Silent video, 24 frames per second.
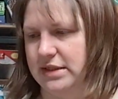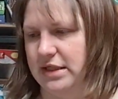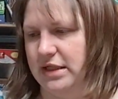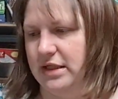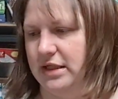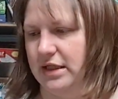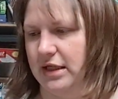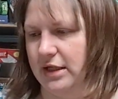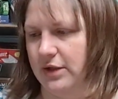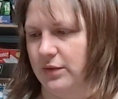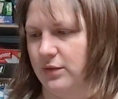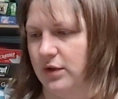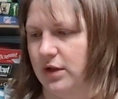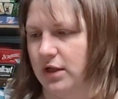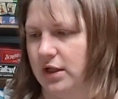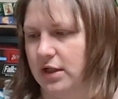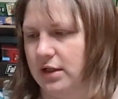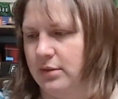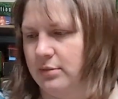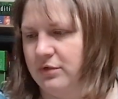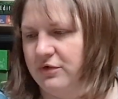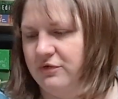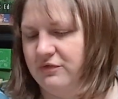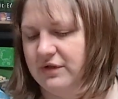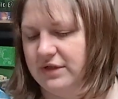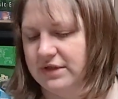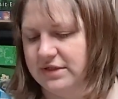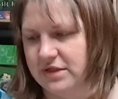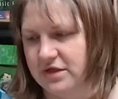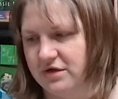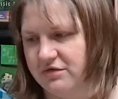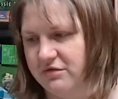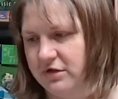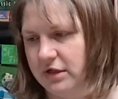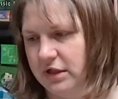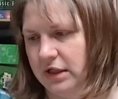I think we're gonna move these
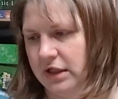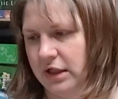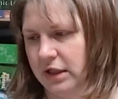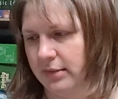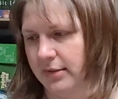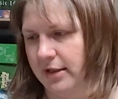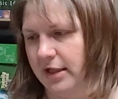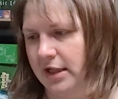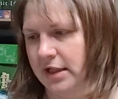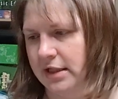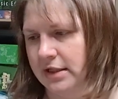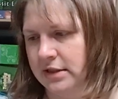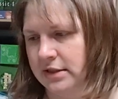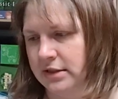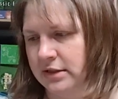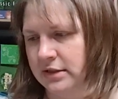over a little bit.